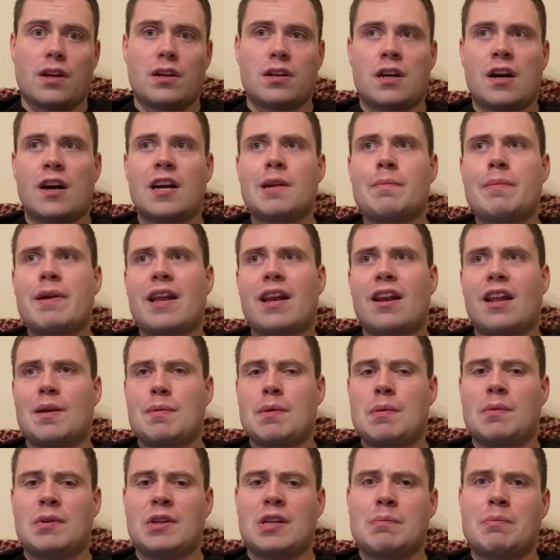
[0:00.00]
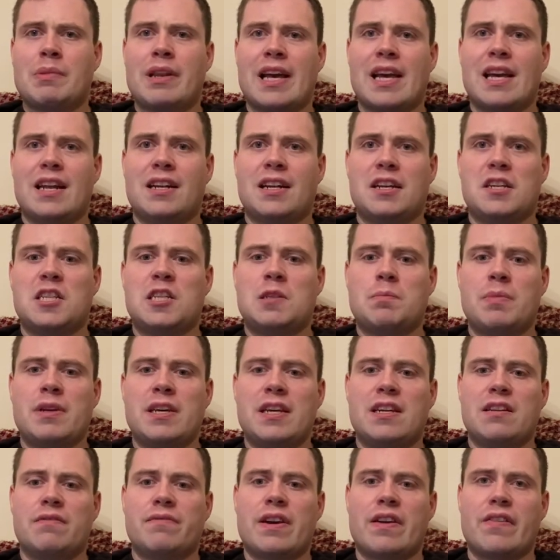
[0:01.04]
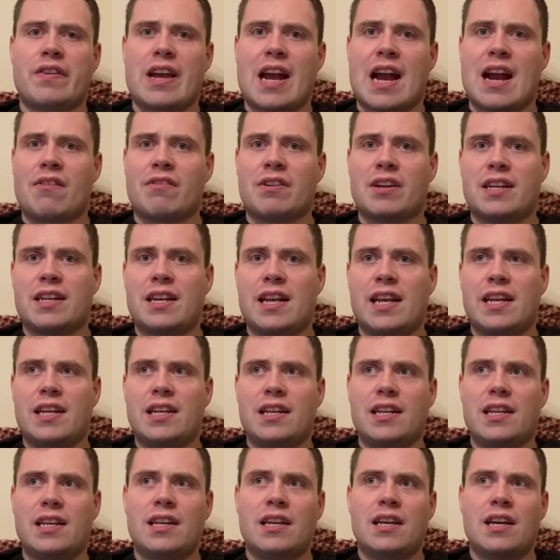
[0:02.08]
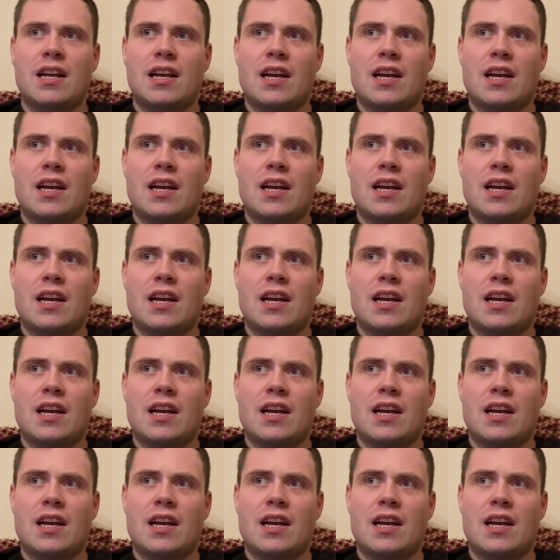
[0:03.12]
Conor Benn, a lot of people are complaining that he's speaking very arrogant lately.